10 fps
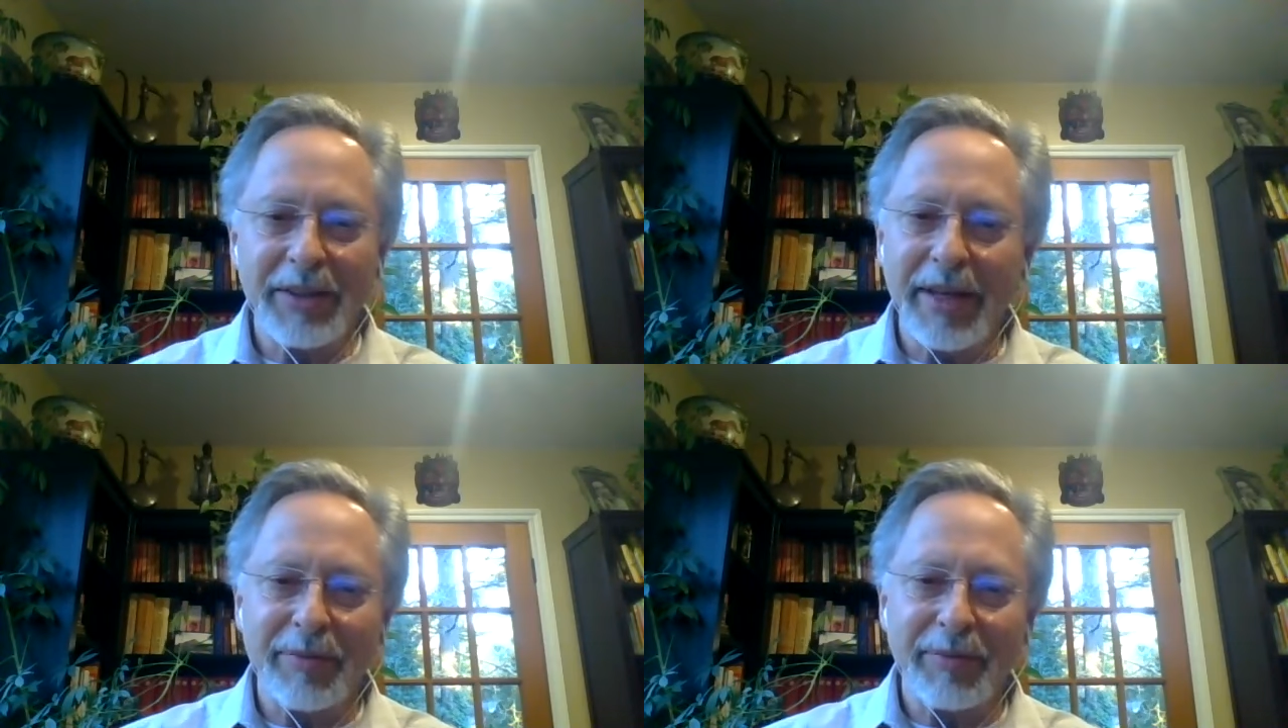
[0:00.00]

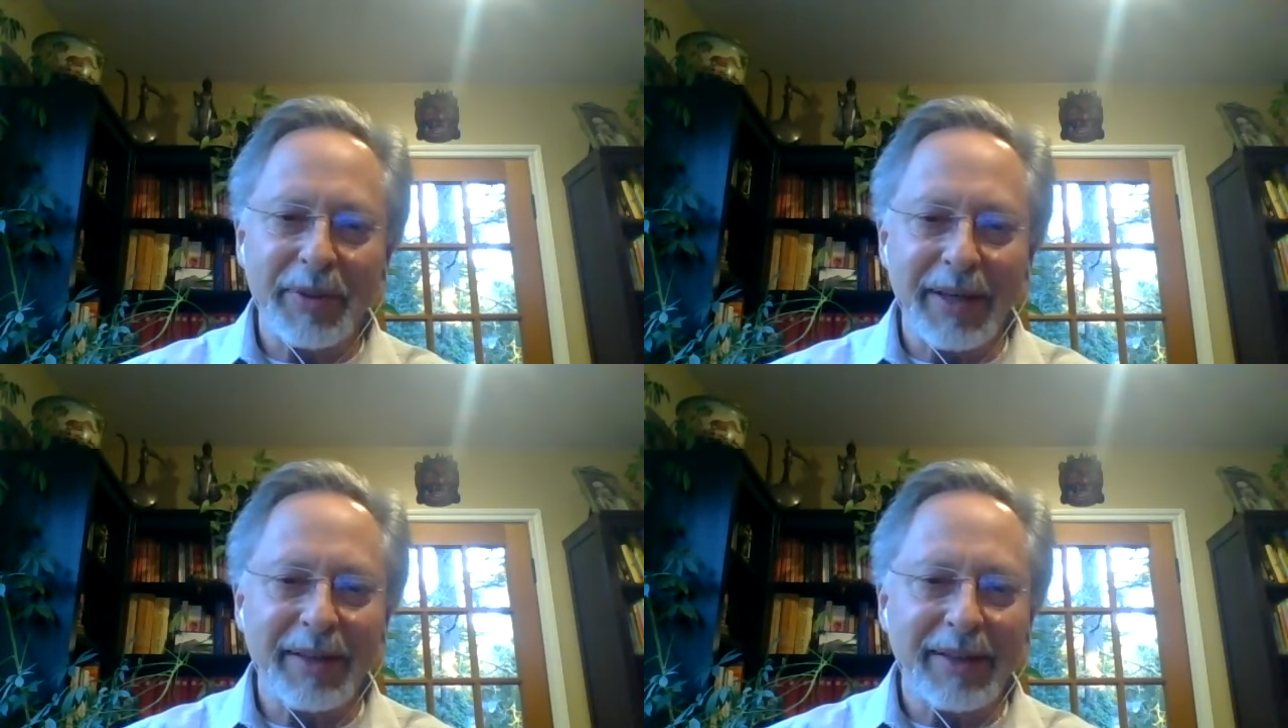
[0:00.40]
and after
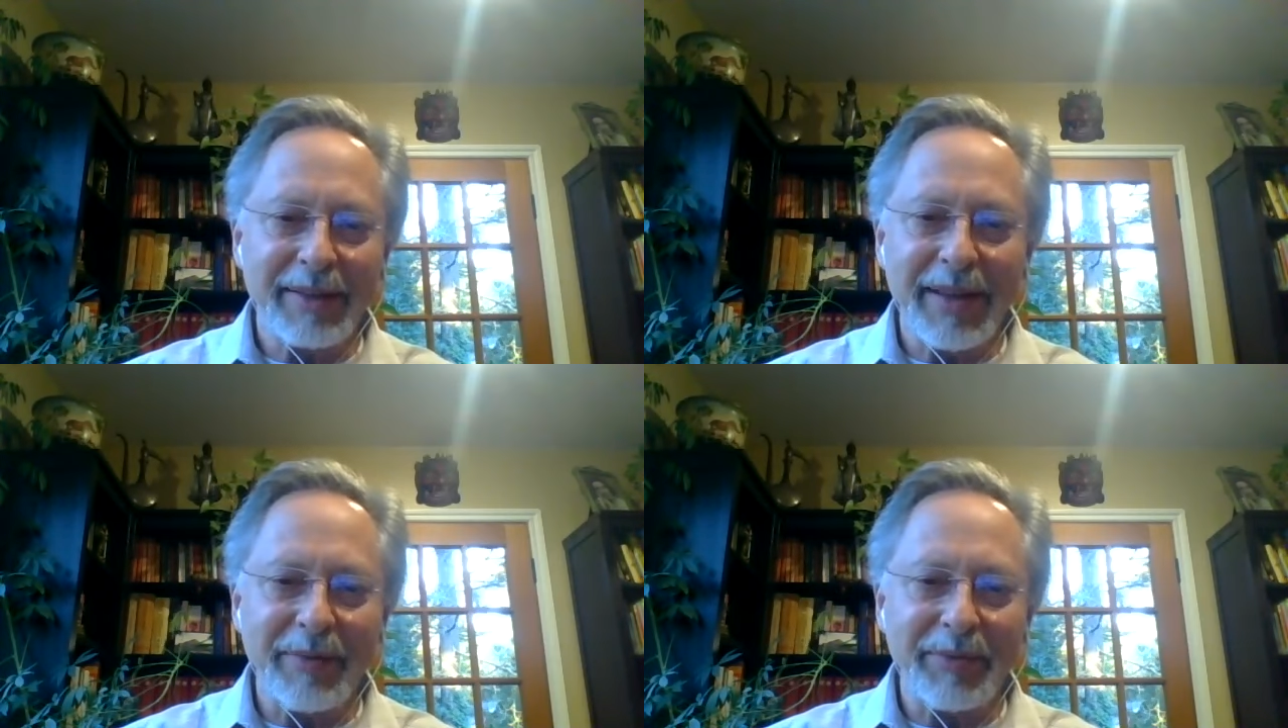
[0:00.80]
he
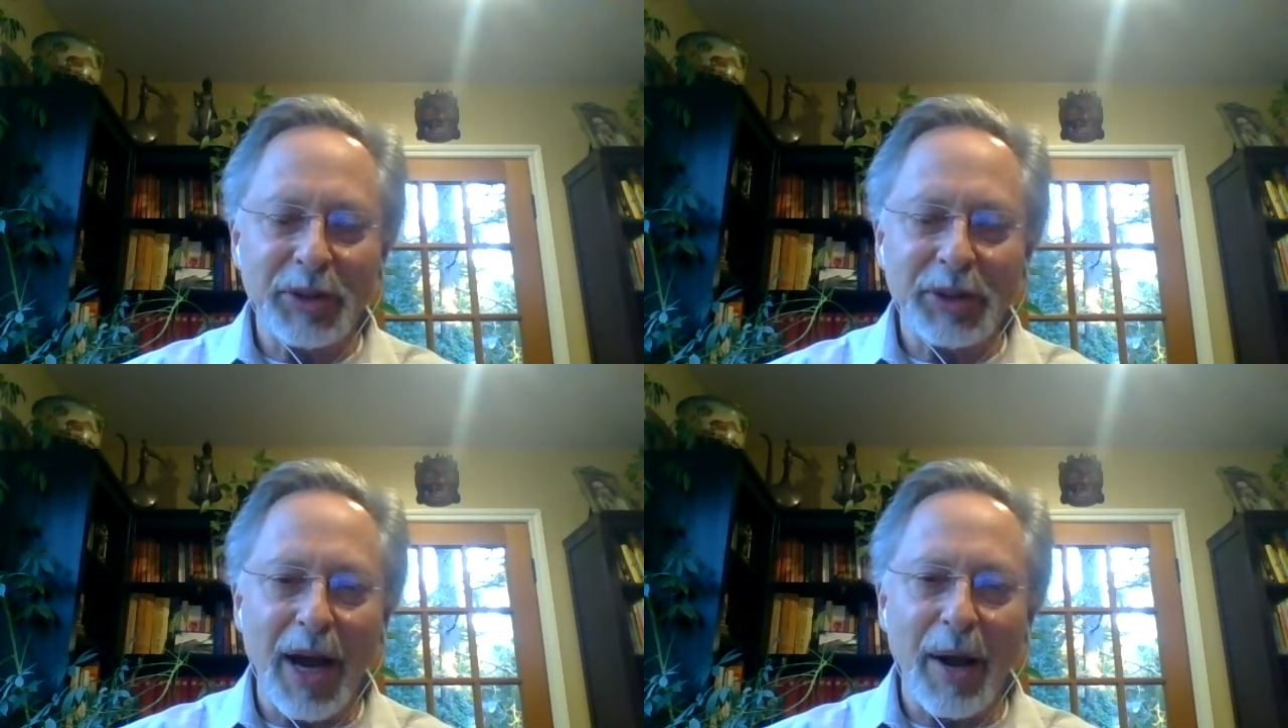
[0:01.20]
left the
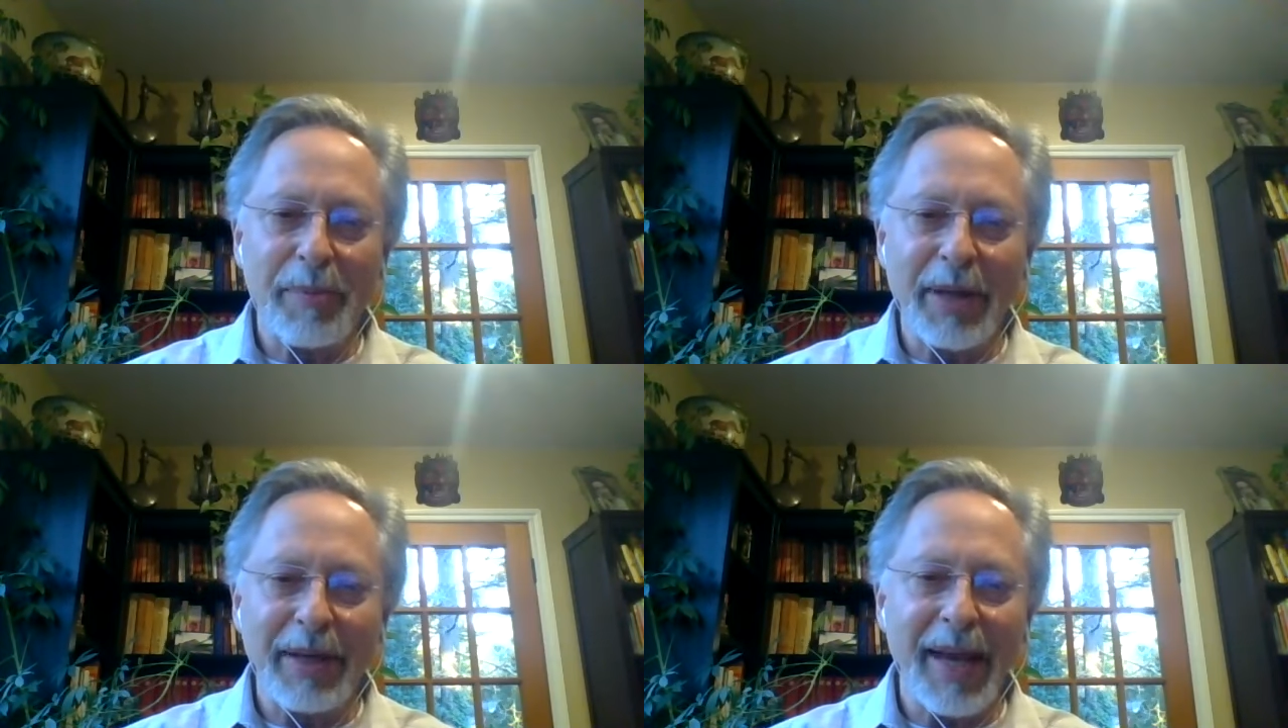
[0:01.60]

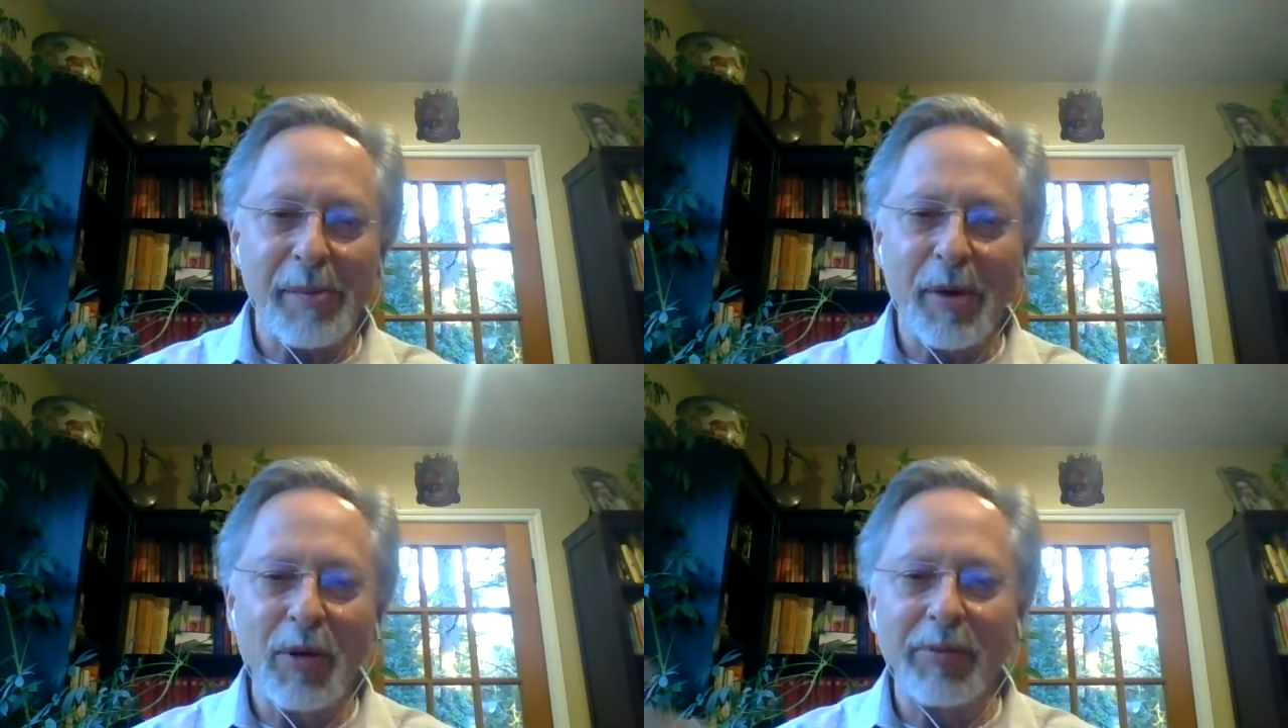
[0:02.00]
shop, he
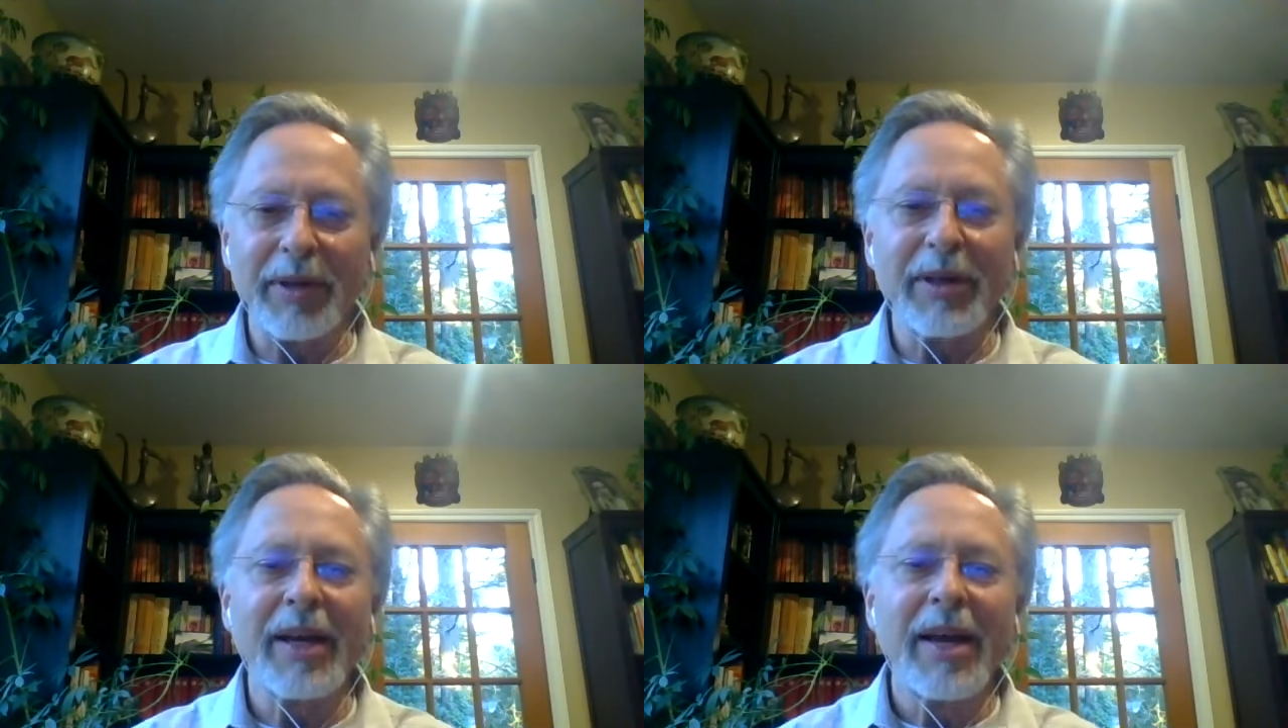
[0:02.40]
came over.